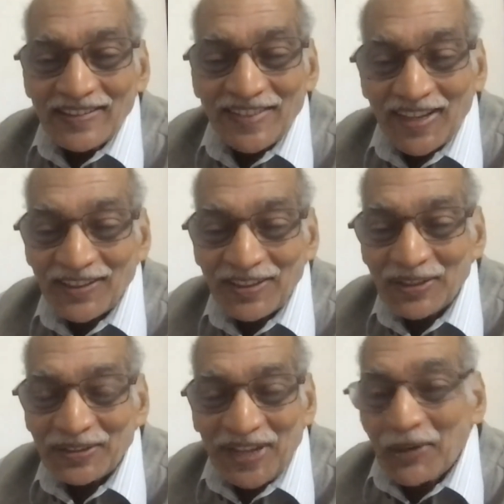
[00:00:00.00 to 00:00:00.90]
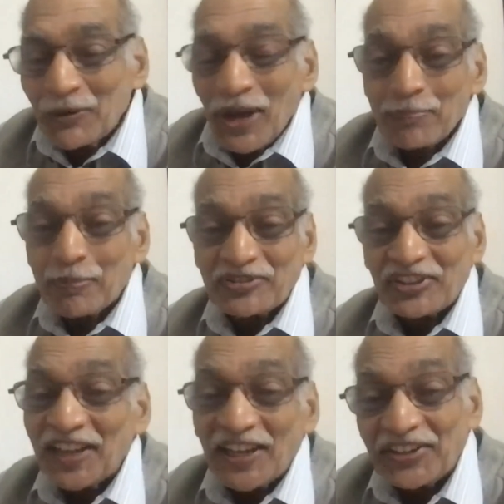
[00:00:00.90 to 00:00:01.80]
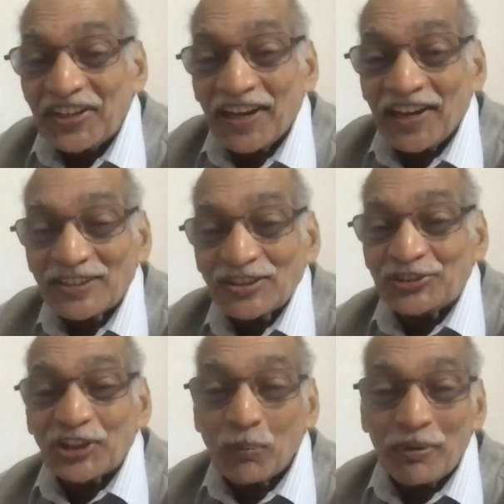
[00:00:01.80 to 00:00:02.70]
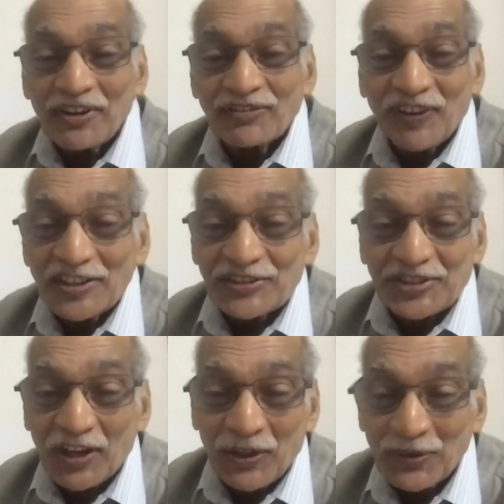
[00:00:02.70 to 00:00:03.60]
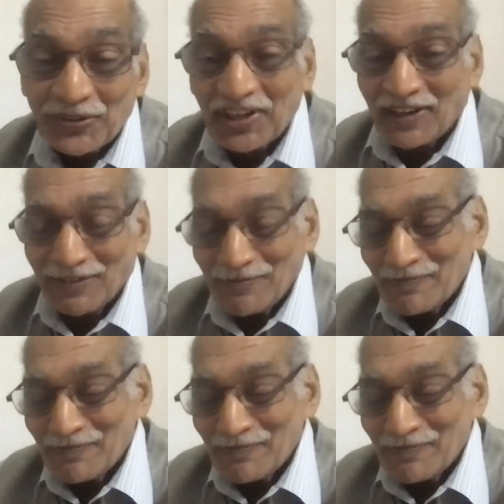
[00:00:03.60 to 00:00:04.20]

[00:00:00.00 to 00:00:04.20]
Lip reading: "Sir, can you help us in getting a job in a 5-star hotel?"